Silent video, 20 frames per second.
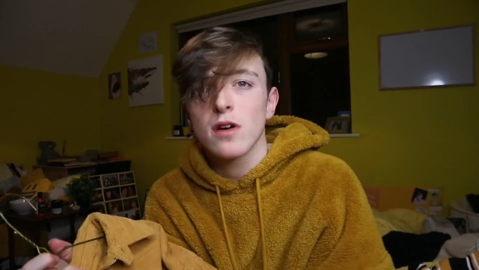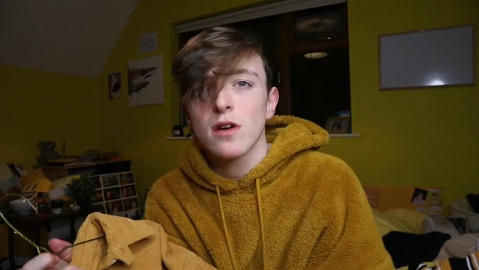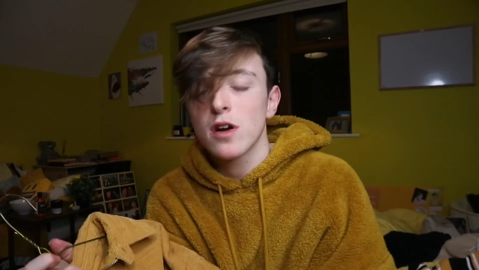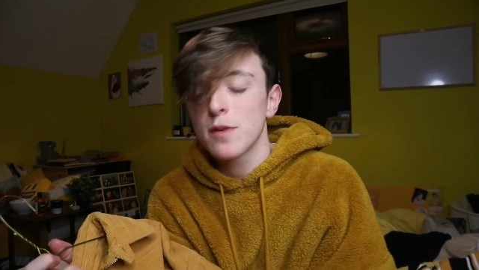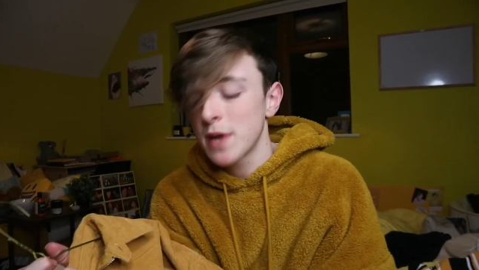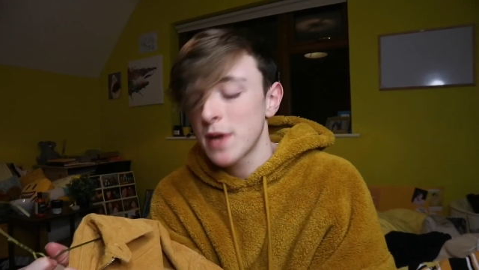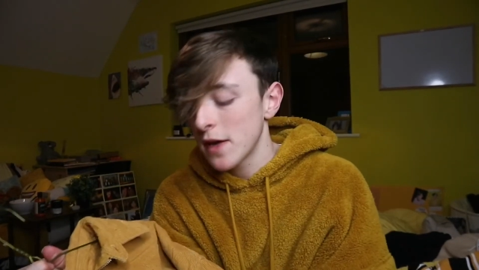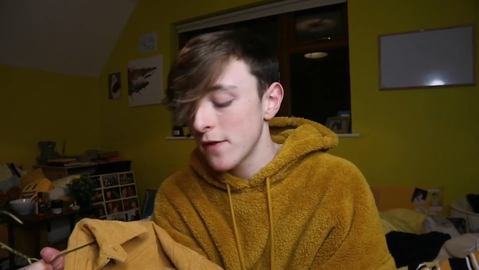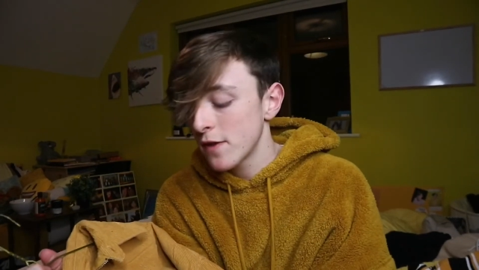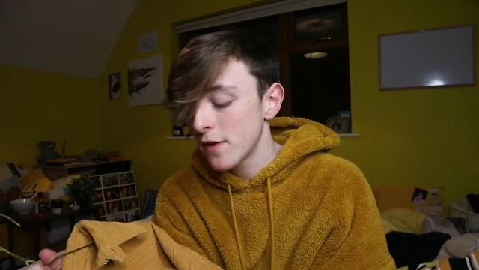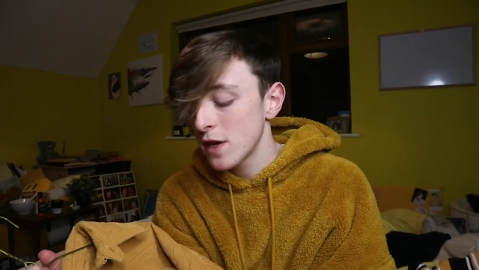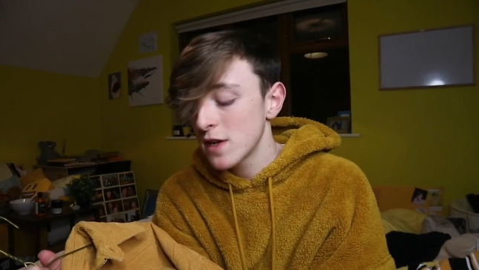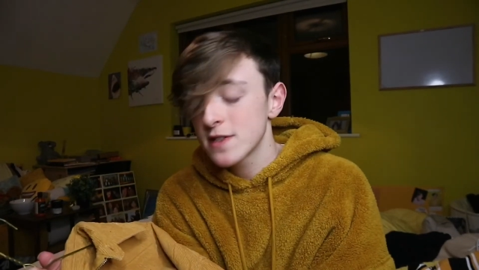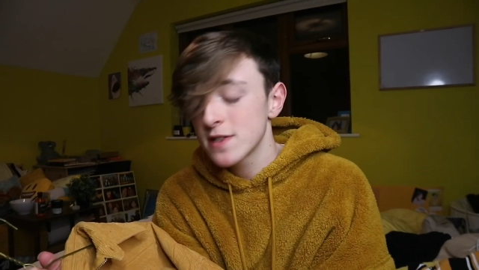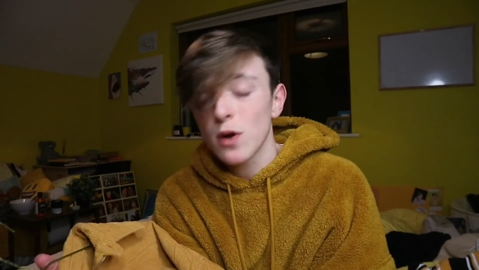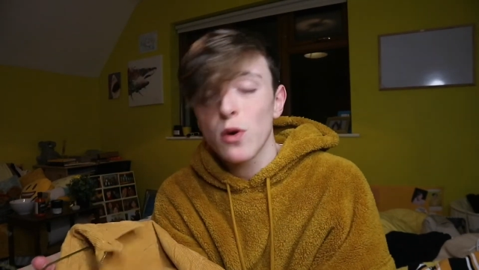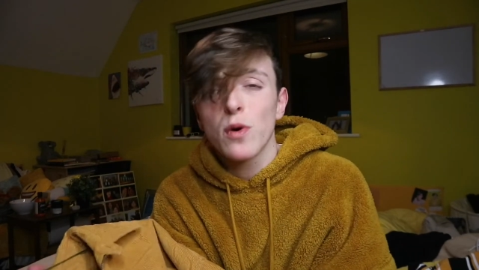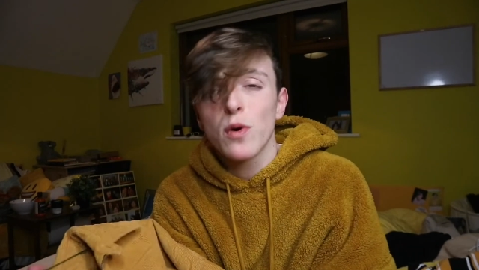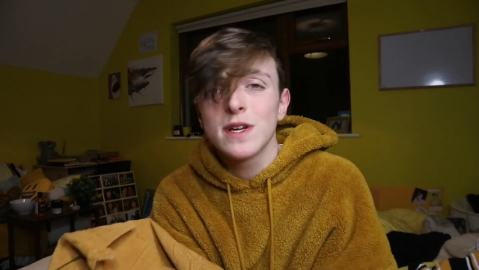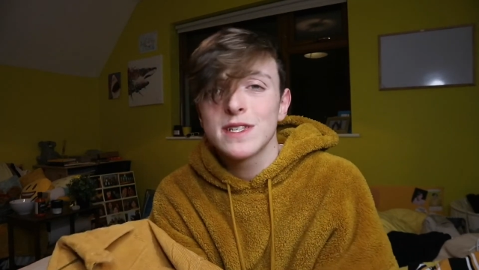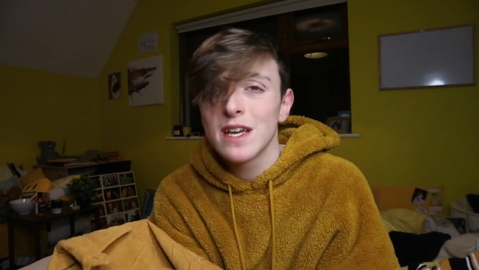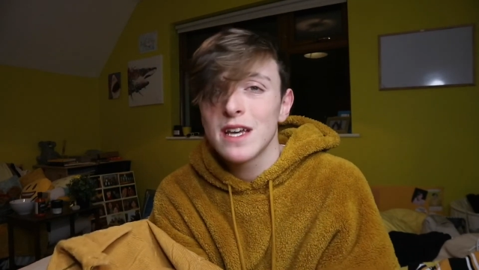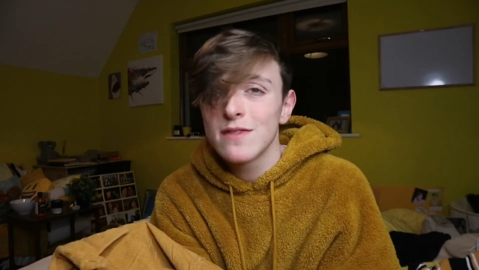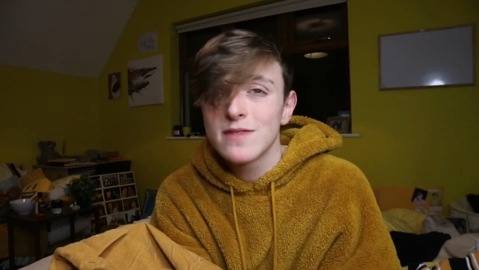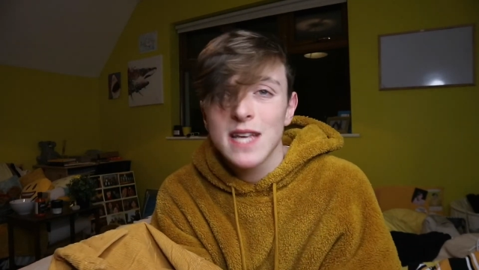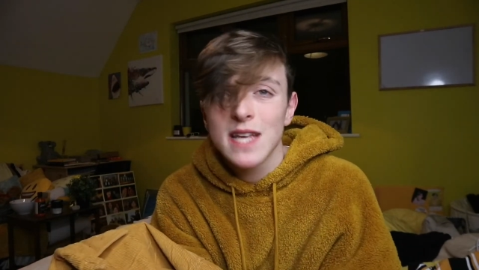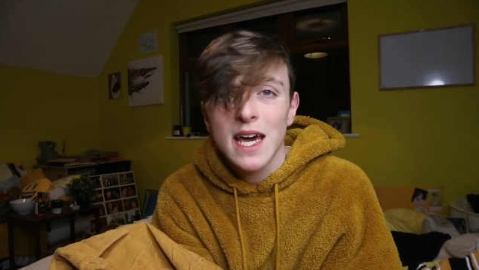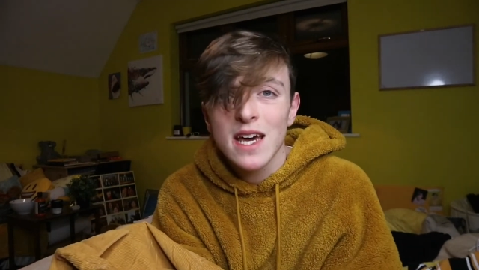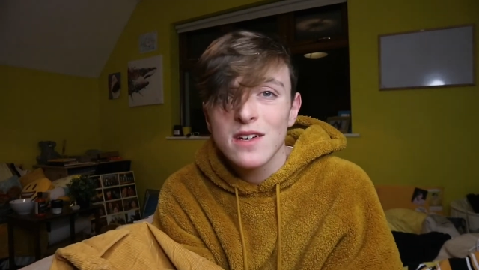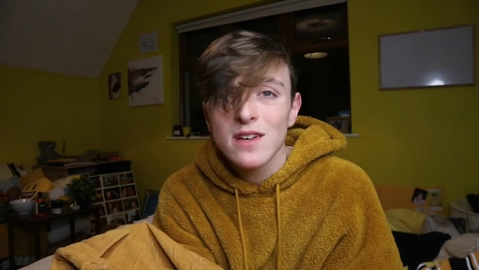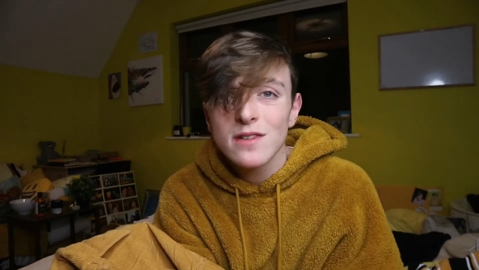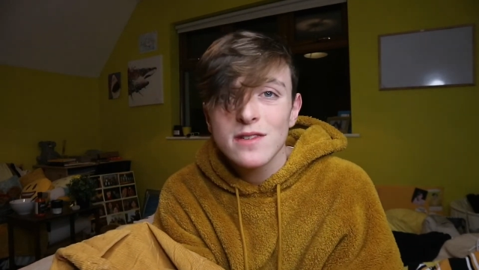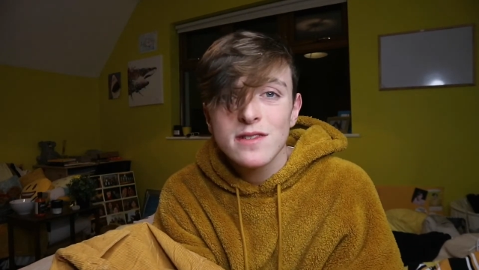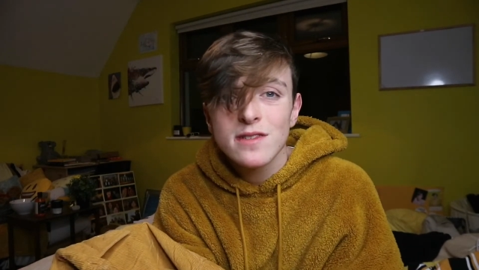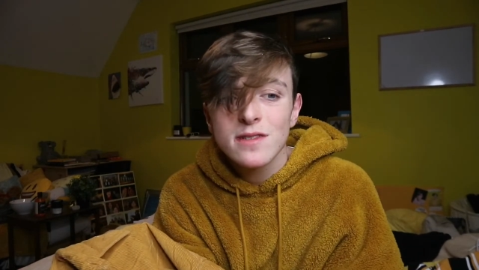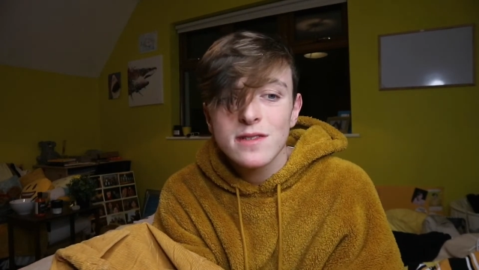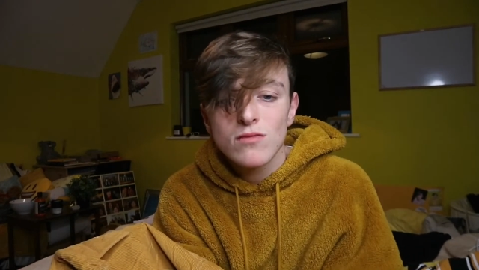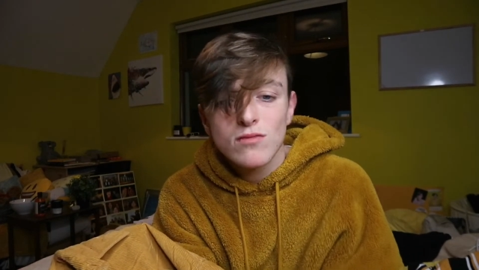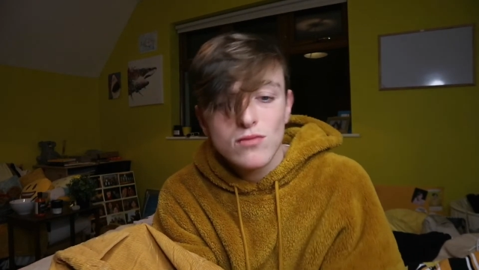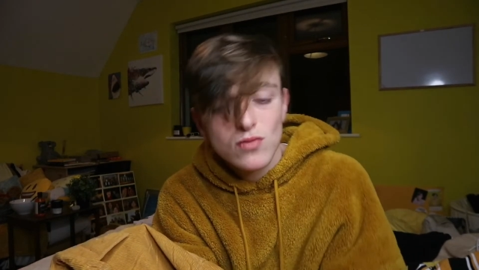Urban Outfitters always have
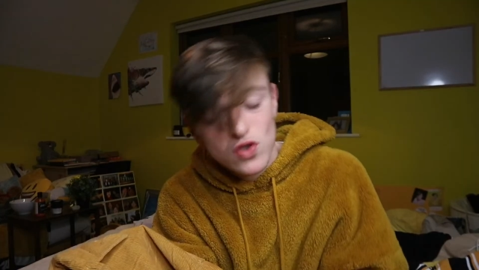sales,